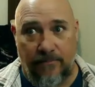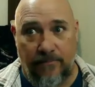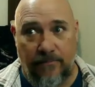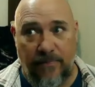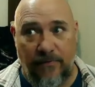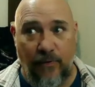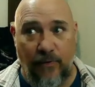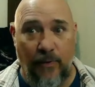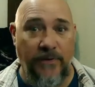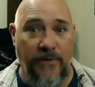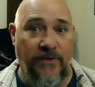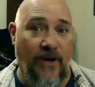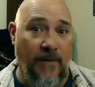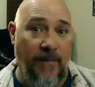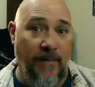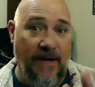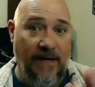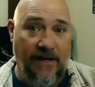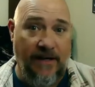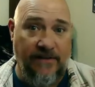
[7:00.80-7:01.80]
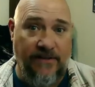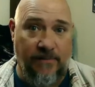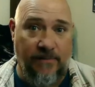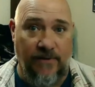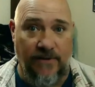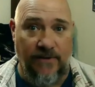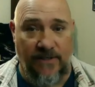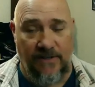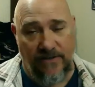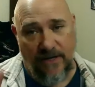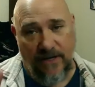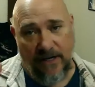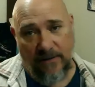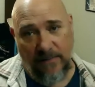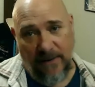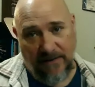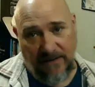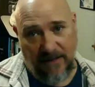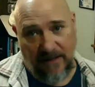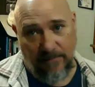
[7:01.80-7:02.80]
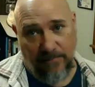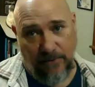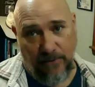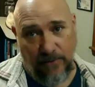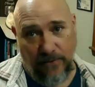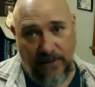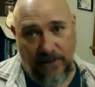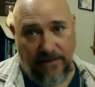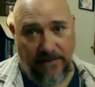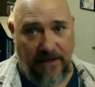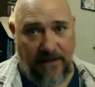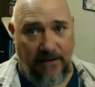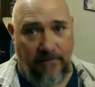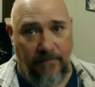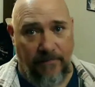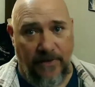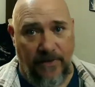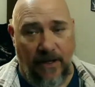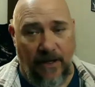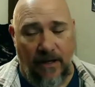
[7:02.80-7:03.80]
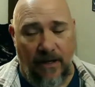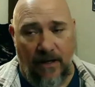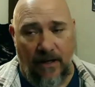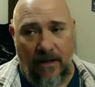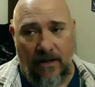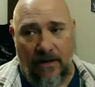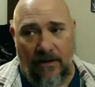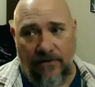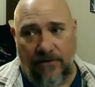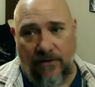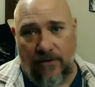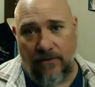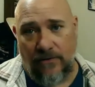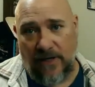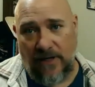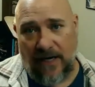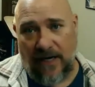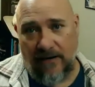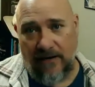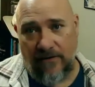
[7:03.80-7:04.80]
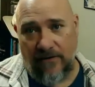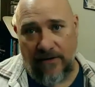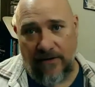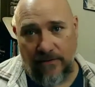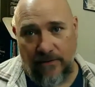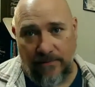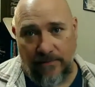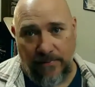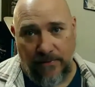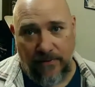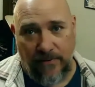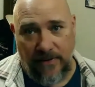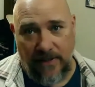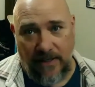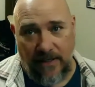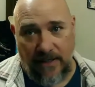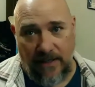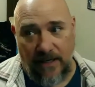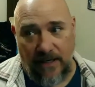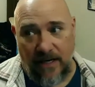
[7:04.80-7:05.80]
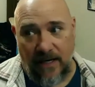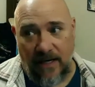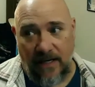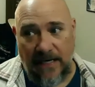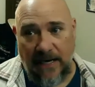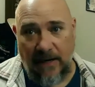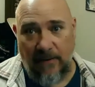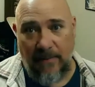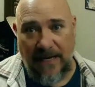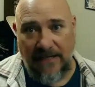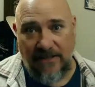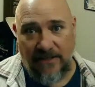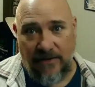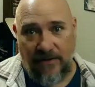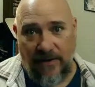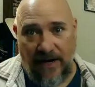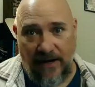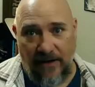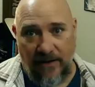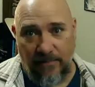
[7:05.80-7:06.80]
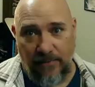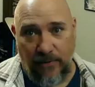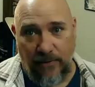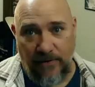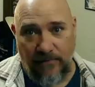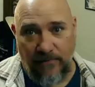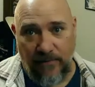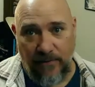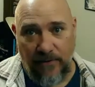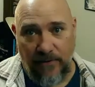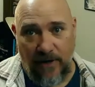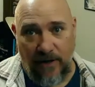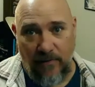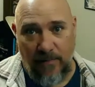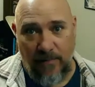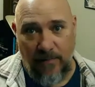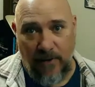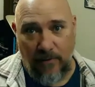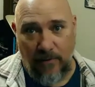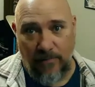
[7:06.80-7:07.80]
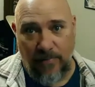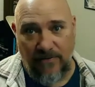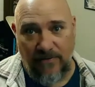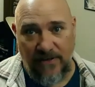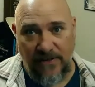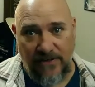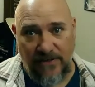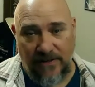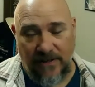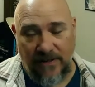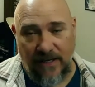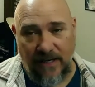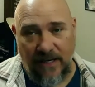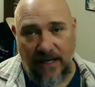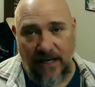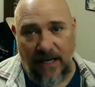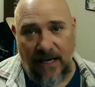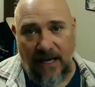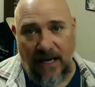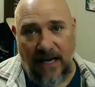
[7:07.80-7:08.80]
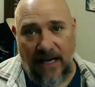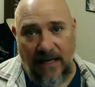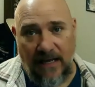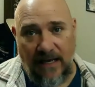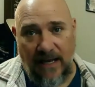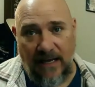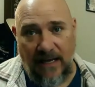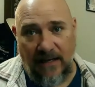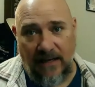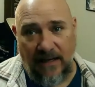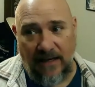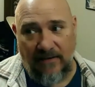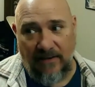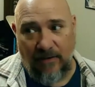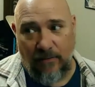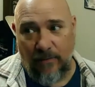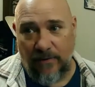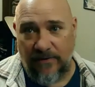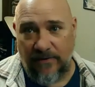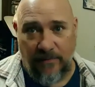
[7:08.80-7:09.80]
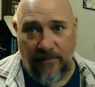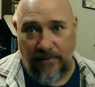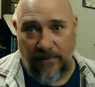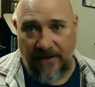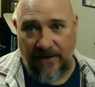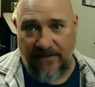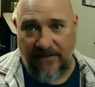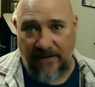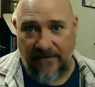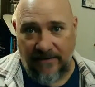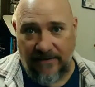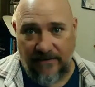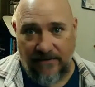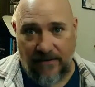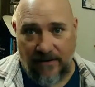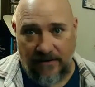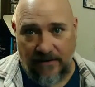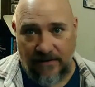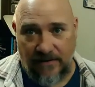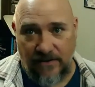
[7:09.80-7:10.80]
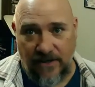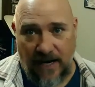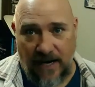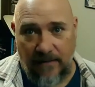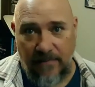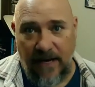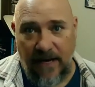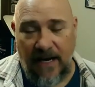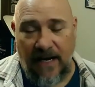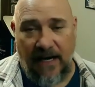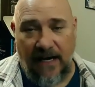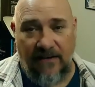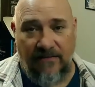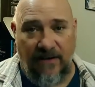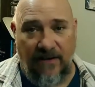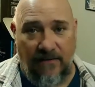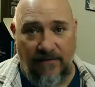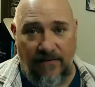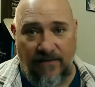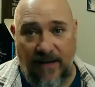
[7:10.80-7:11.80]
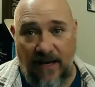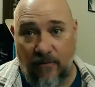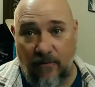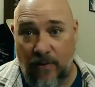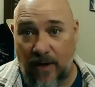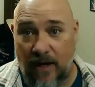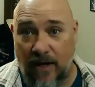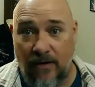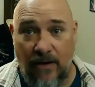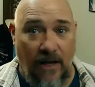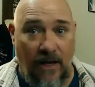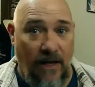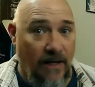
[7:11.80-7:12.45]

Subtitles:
before we talk about customers, let's talk about the employee thing. So you hire a new employee. Now imagine you hire an employee for a remote position. And then they say, well, what's the process to start the job? And instead of saying, well,